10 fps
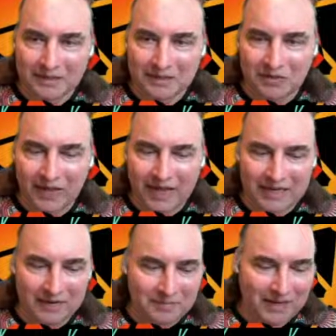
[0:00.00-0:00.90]

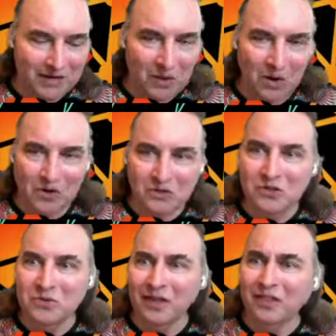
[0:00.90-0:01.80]
that it made it hard to
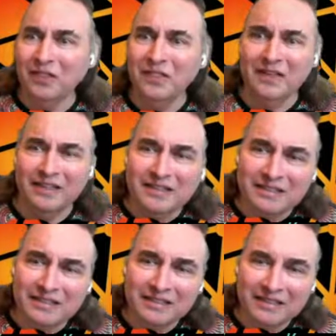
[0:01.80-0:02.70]
do other things.